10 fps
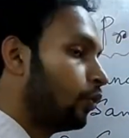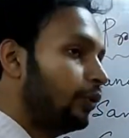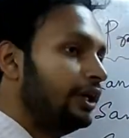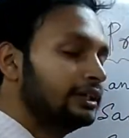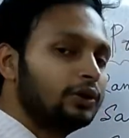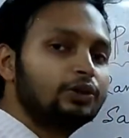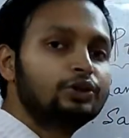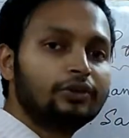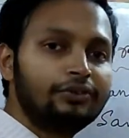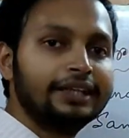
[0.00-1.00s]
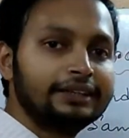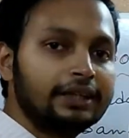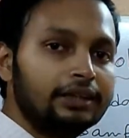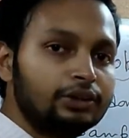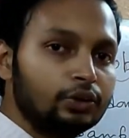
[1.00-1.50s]
queen is also a face
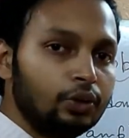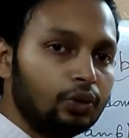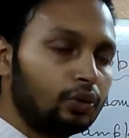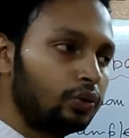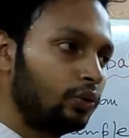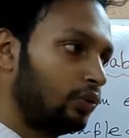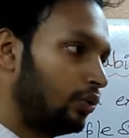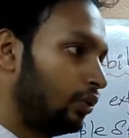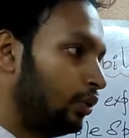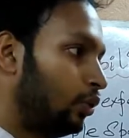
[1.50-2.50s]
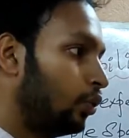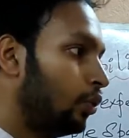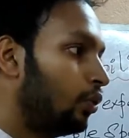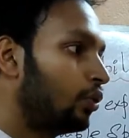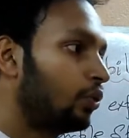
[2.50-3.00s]
card. So
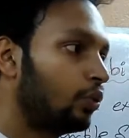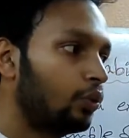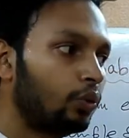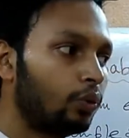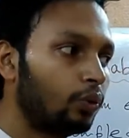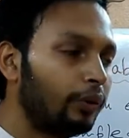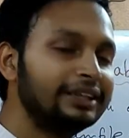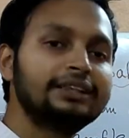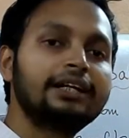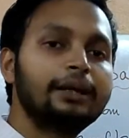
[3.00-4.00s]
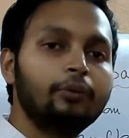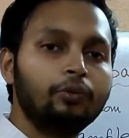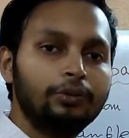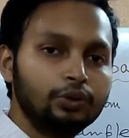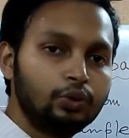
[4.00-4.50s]
2 queens are
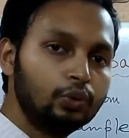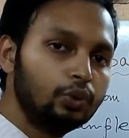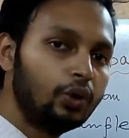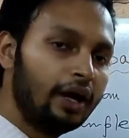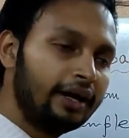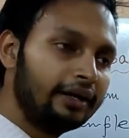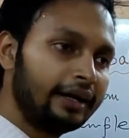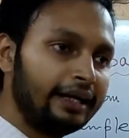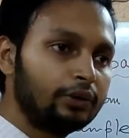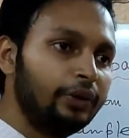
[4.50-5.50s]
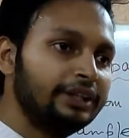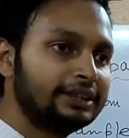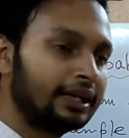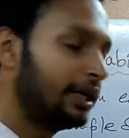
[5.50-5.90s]
removed. 2 red queens are